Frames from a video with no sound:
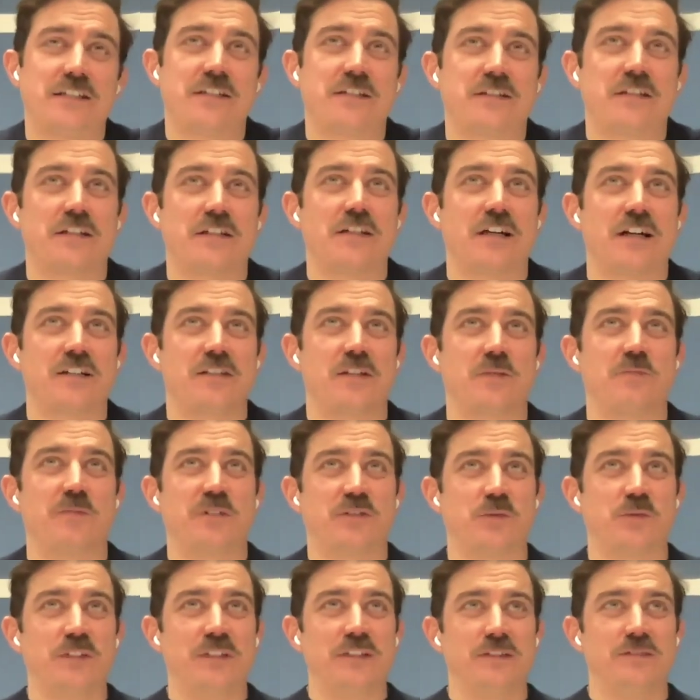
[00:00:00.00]
guess it's a toss
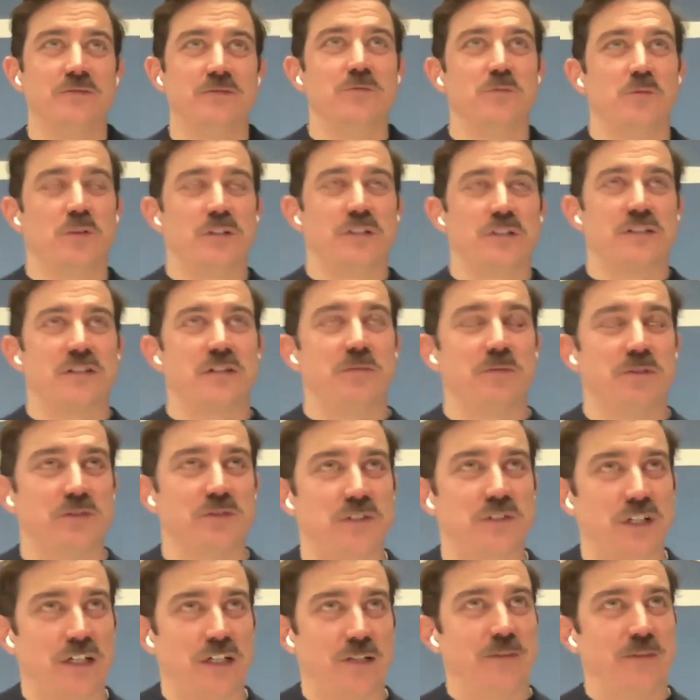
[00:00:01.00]
up between what is the
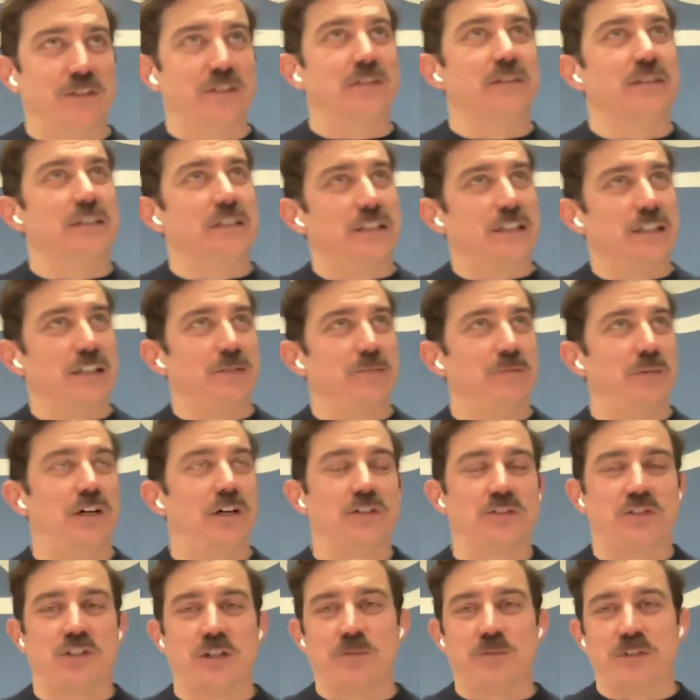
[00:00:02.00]
most common.
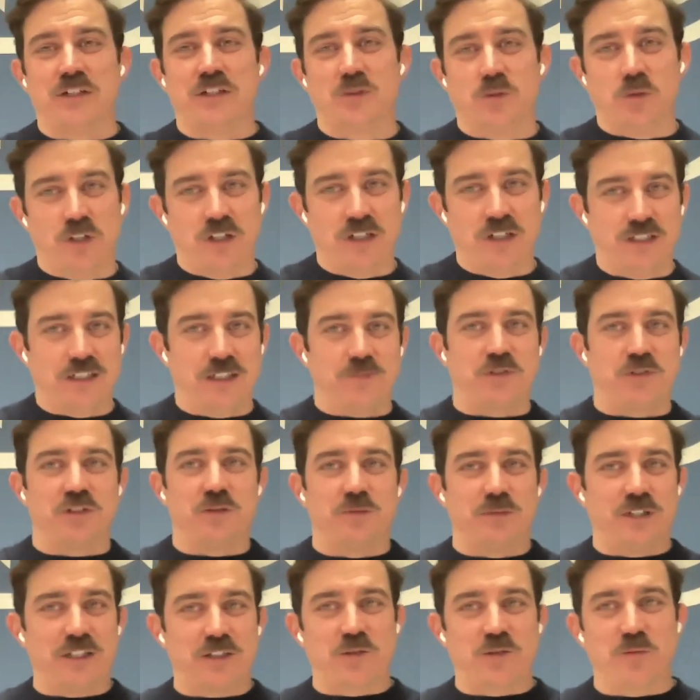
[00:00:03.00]
I'll jump into one. I'm
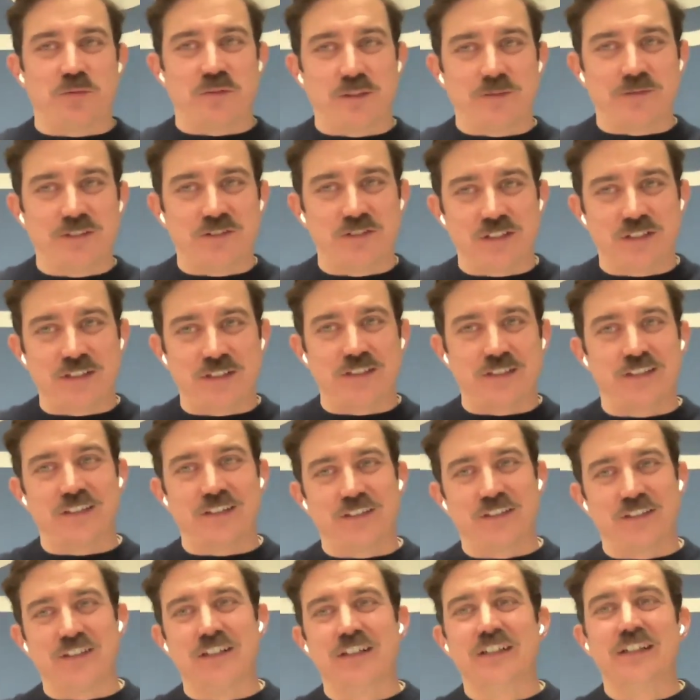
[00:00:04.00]
sure Mike will probably address the
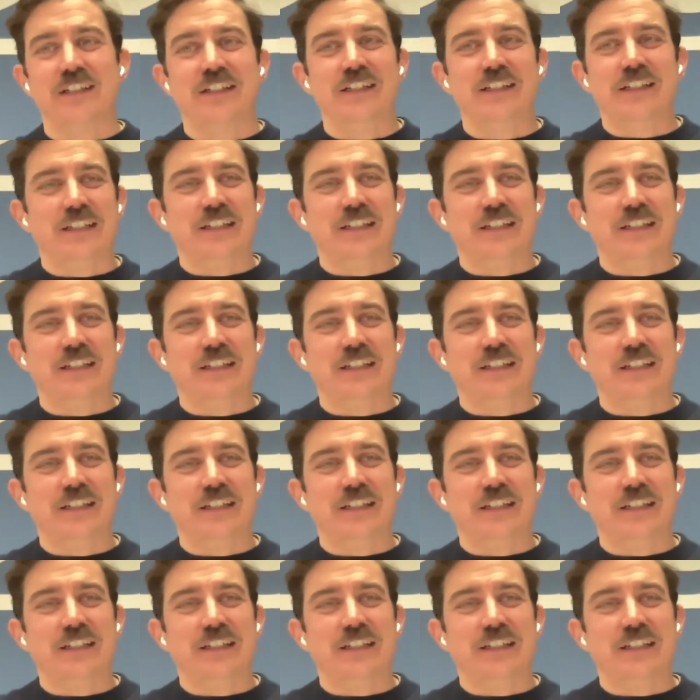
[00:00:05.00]
other.